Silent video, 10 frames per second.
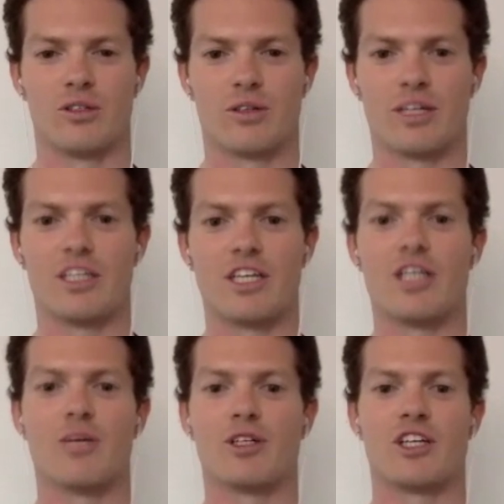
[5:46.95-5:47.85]
to
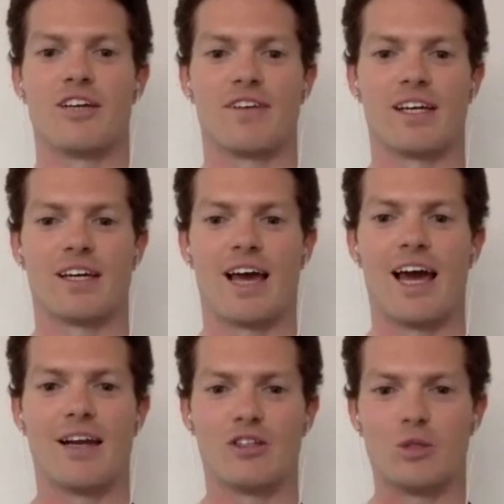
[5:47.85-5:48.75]
continue achieving
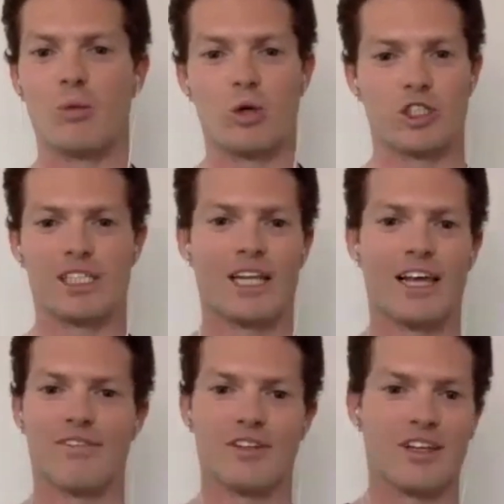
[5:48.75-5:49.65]
and just
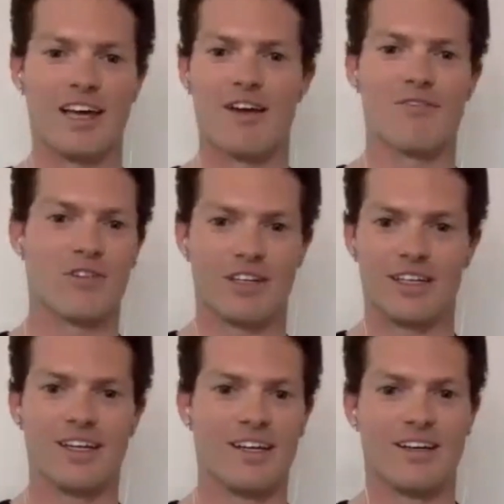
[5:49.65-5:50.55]
pushing the level
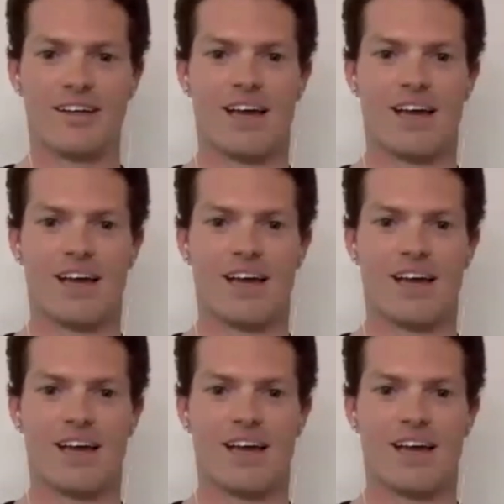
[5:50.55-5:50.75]
every